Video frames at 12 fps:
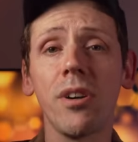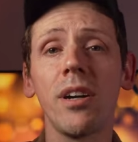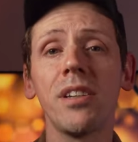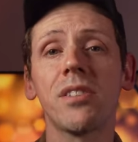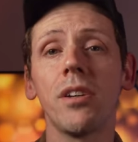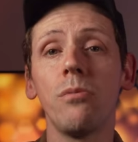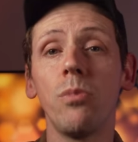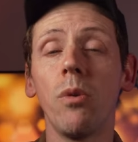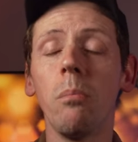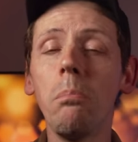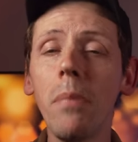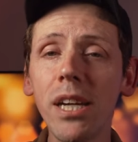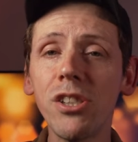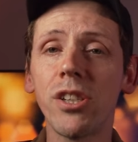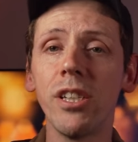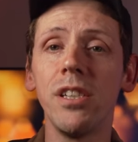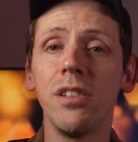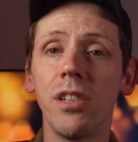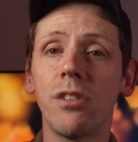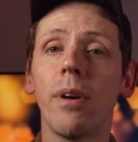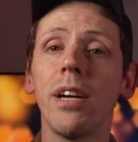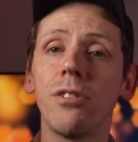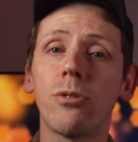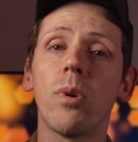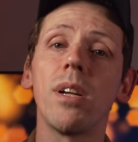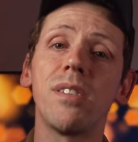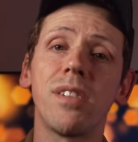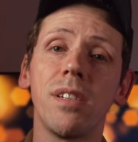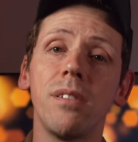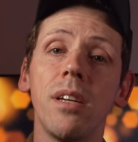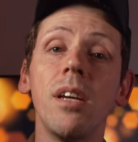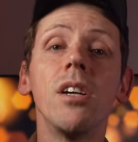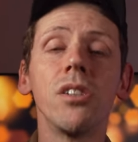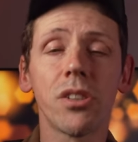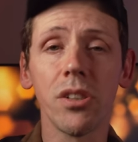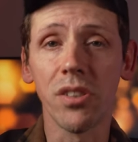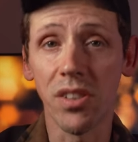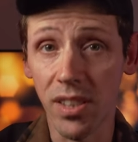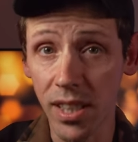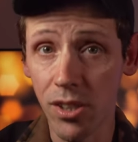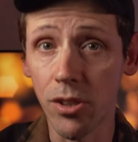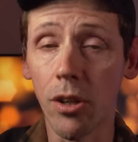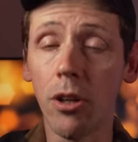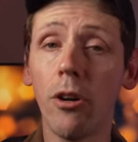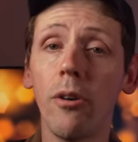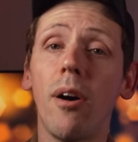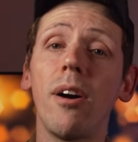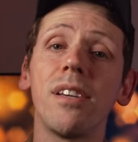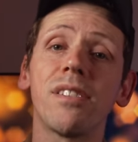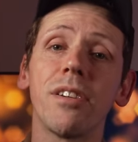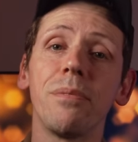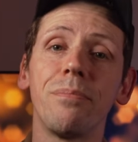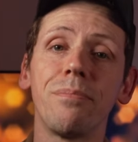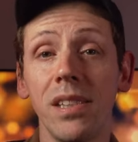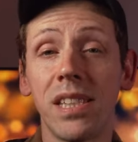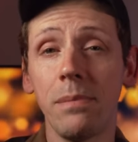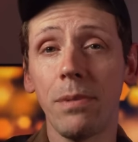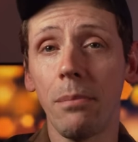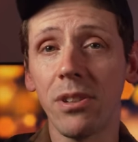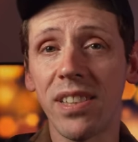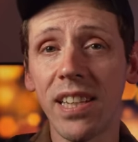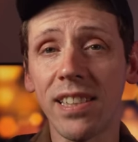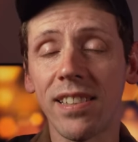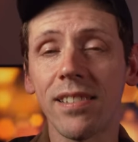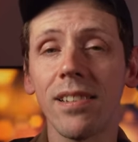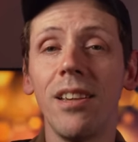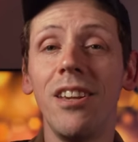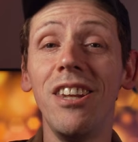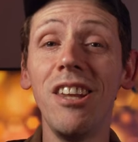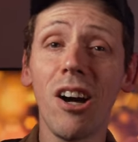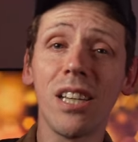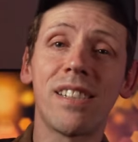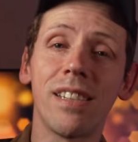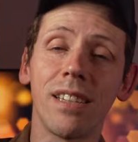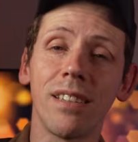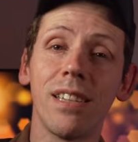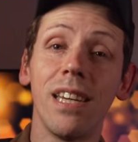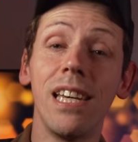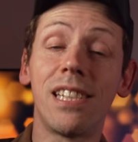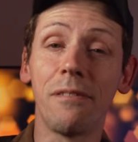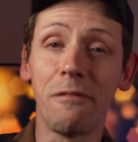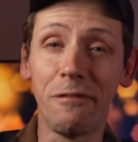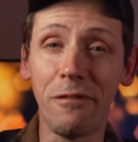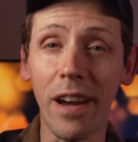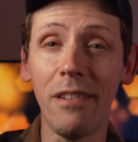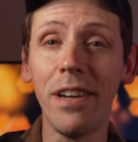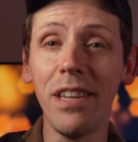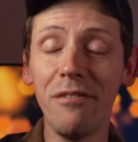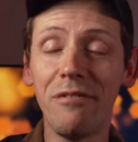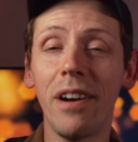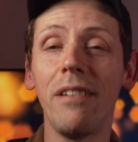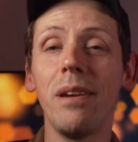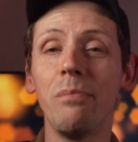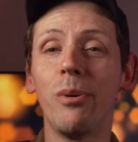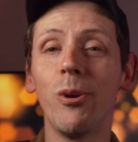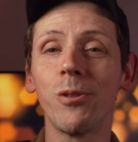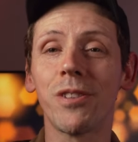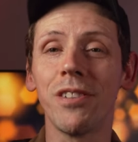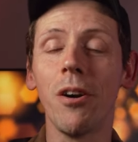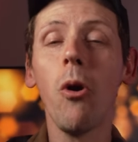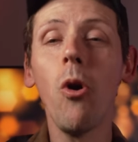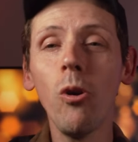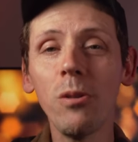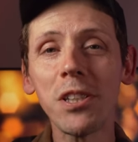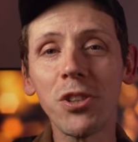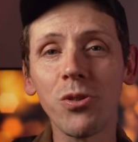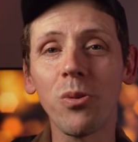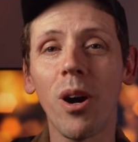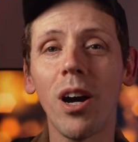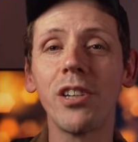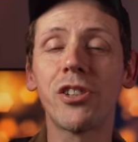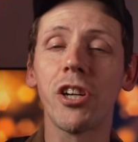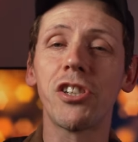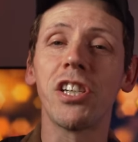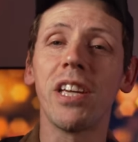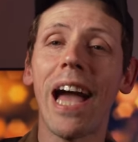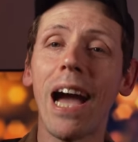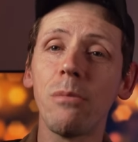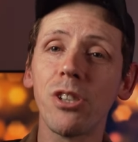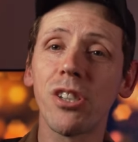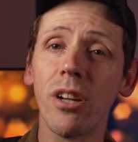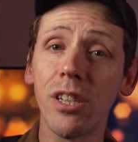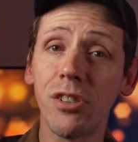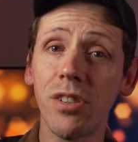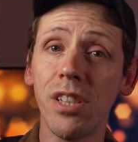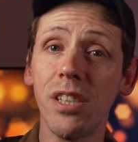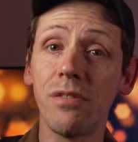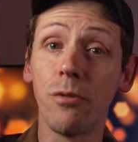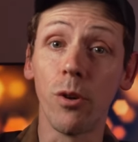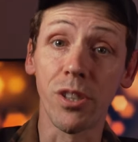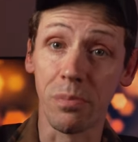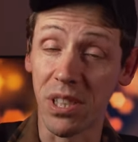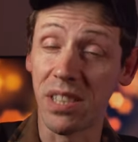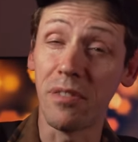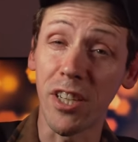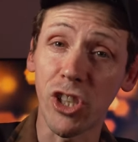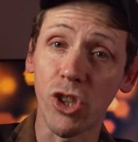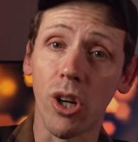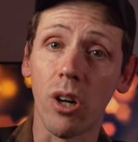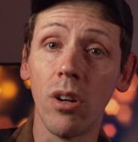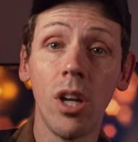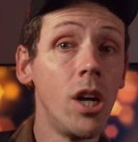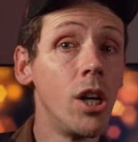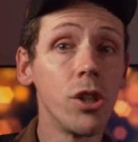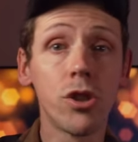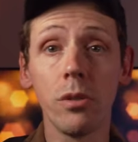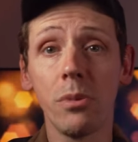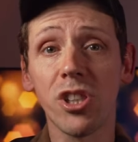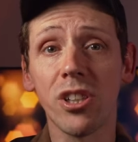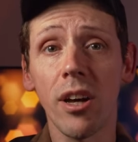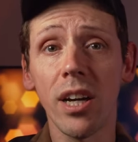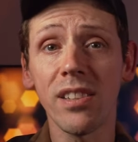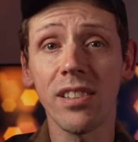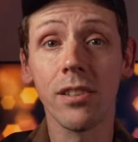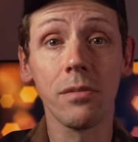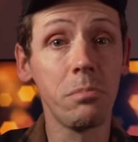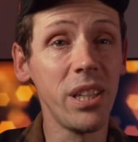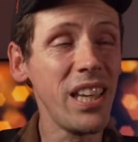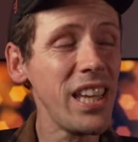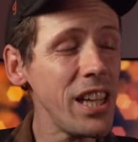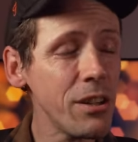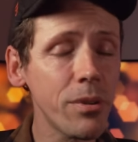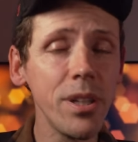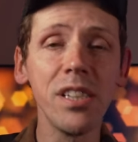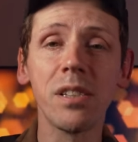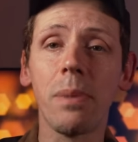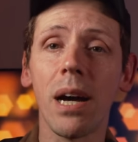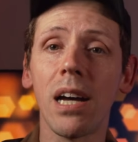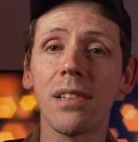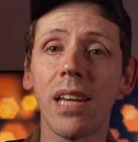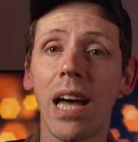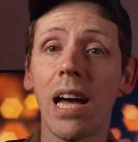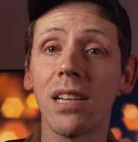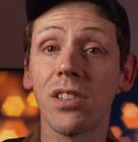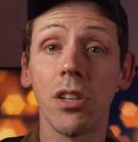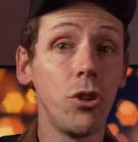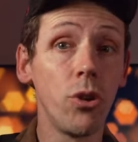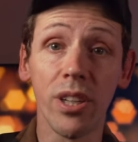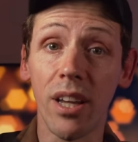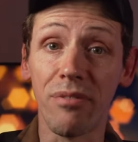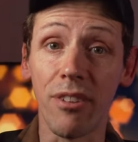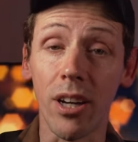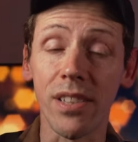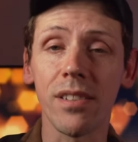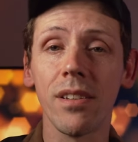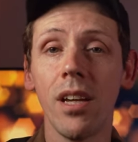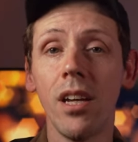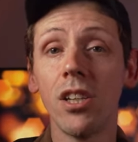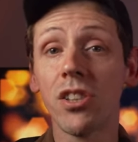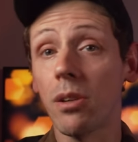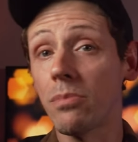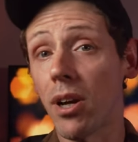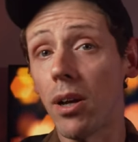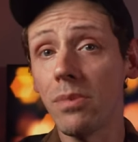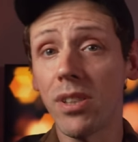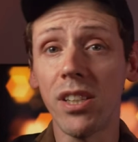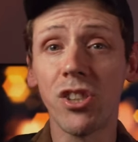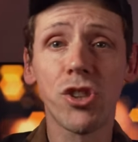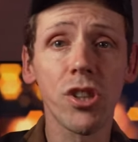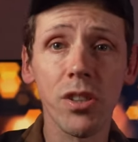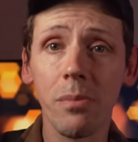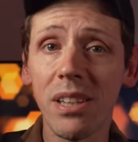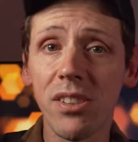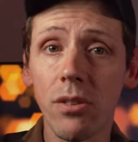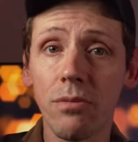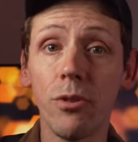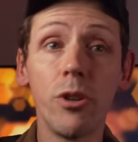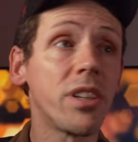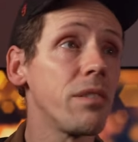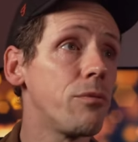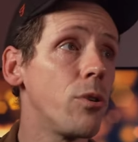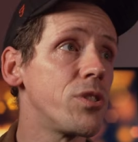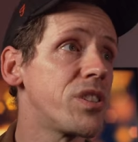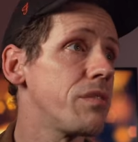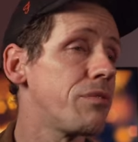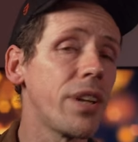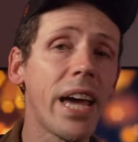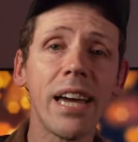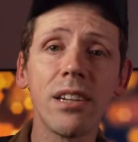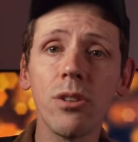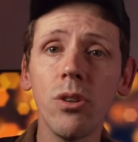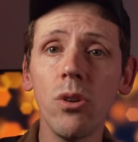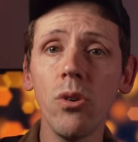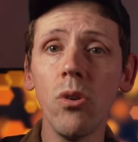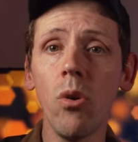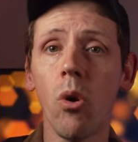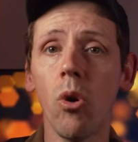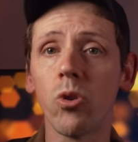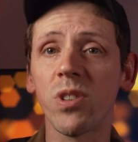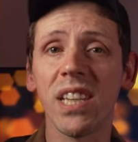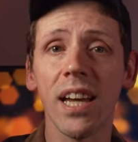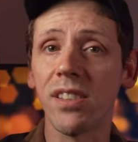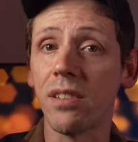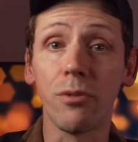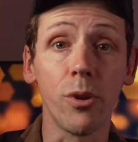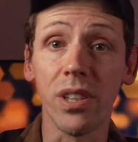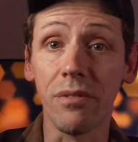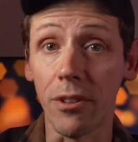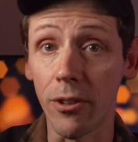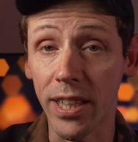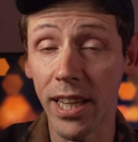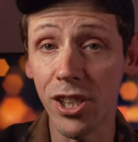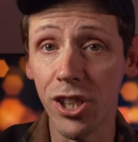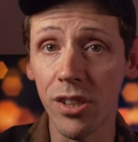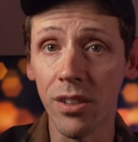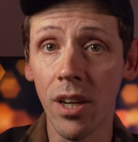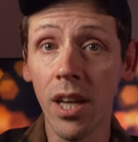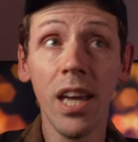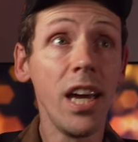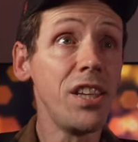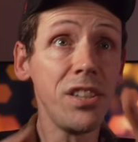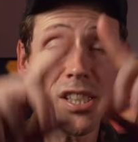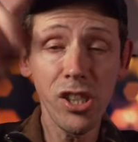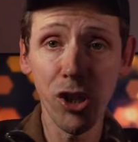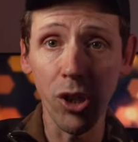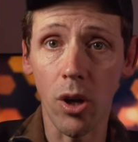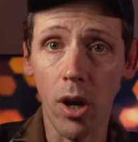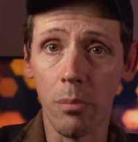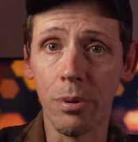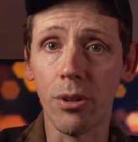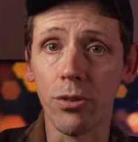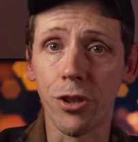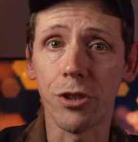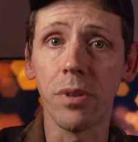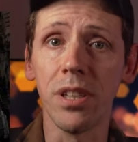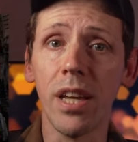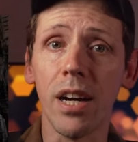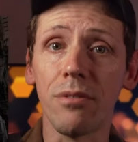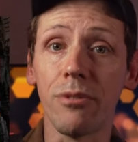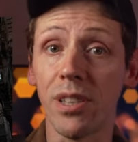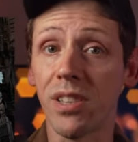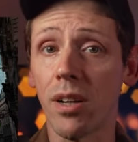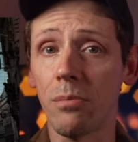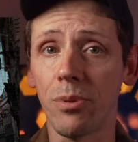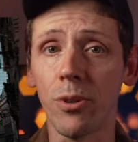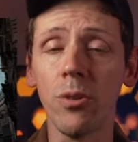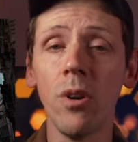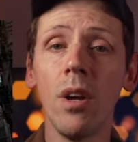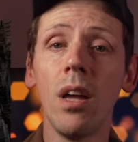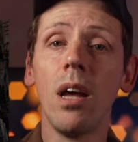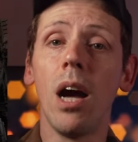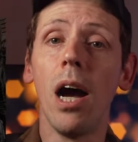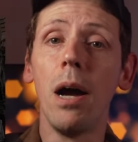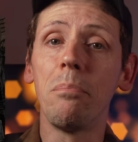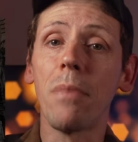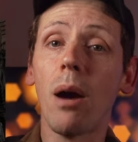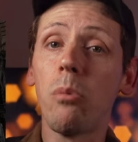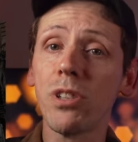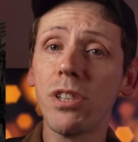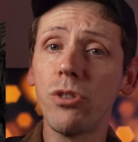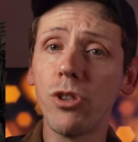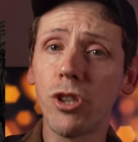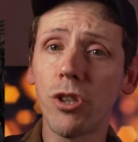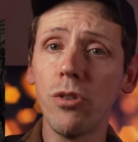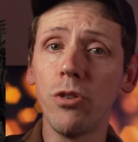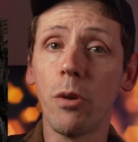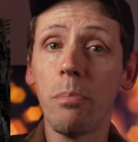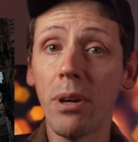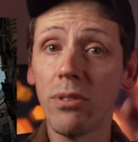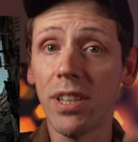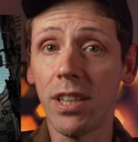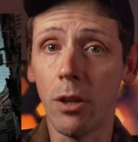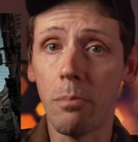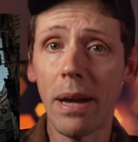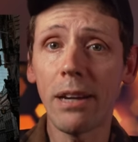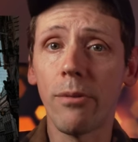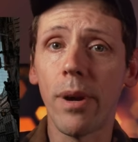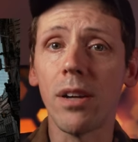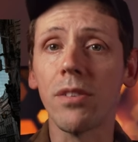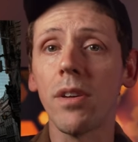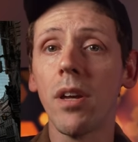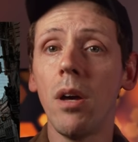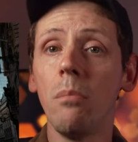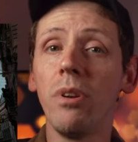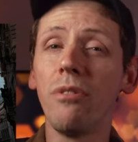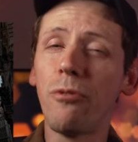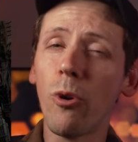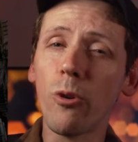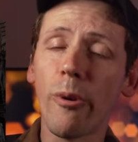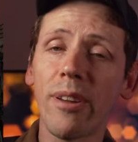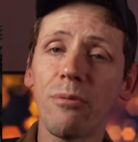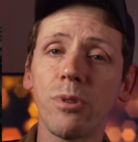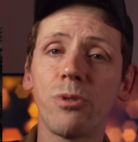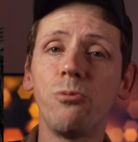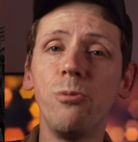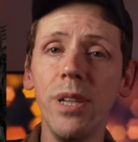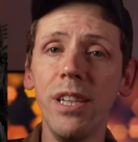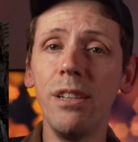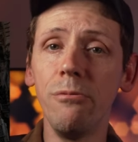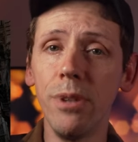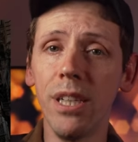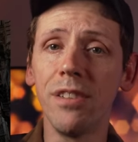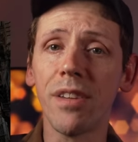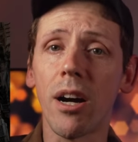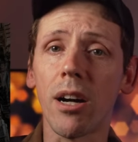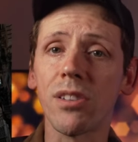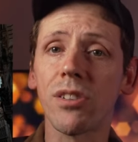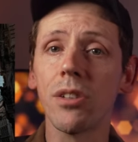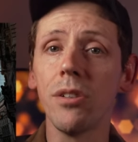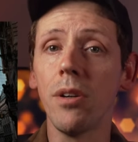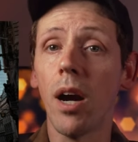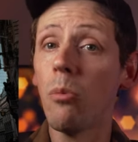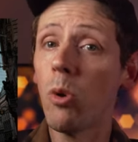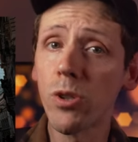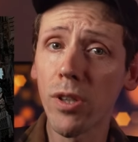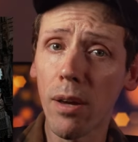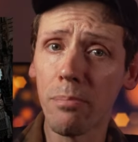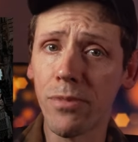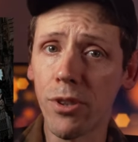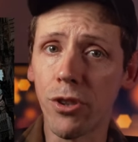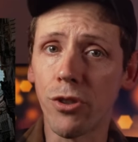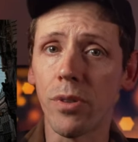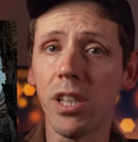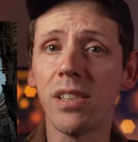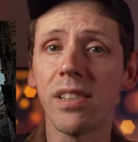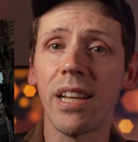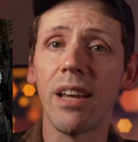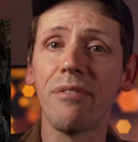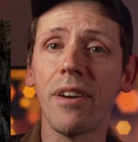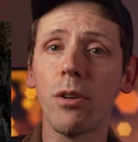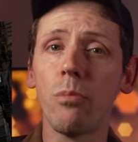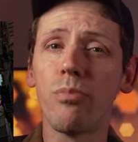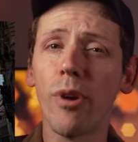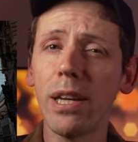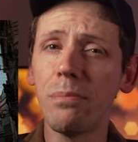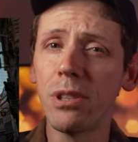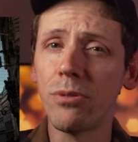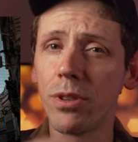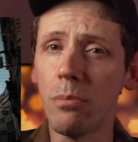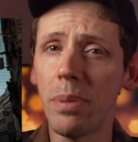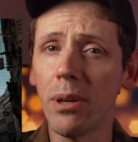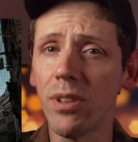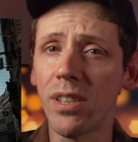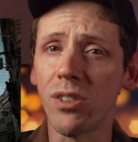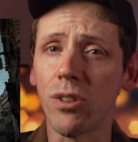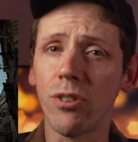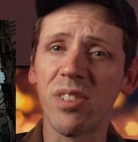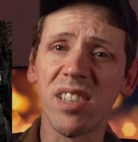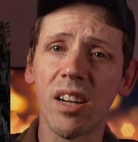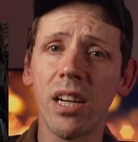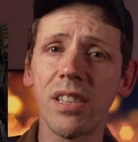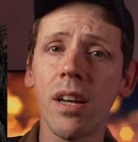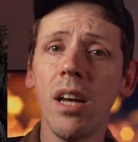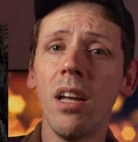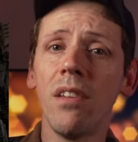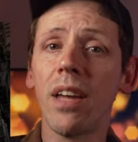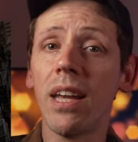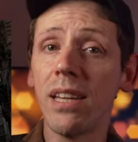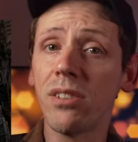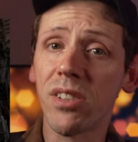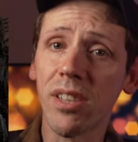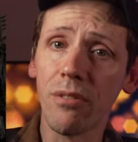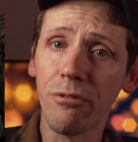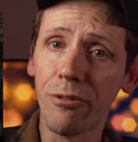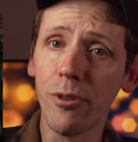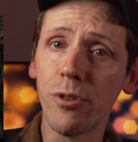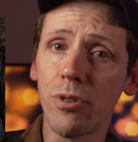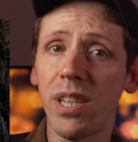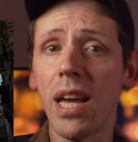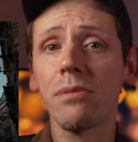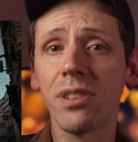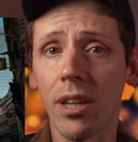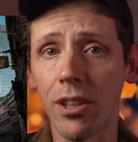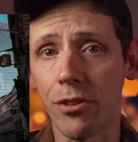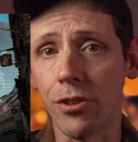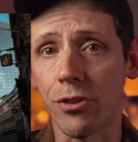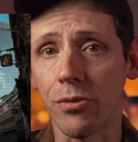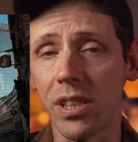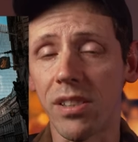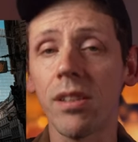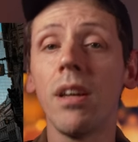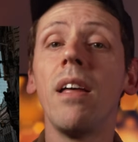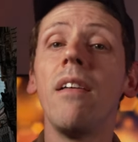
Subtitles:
ISO will majorly degrade the quality, so stick to a low ISO. Tip number six, lighting. It's very, very important. Always try judging how much light you need for a specific shot. Too much light can be equally as bad as not enough light. Sometimes it's just a matter of looking for a different angle or scouting for a different location. In this shot, I'll put it on the screen now, for example, I wanted to shoot the building in the background, but the foreground was really, really dark. So I walked up the street and I found a break between the buildings on the side that let the sun through to the other side of the street.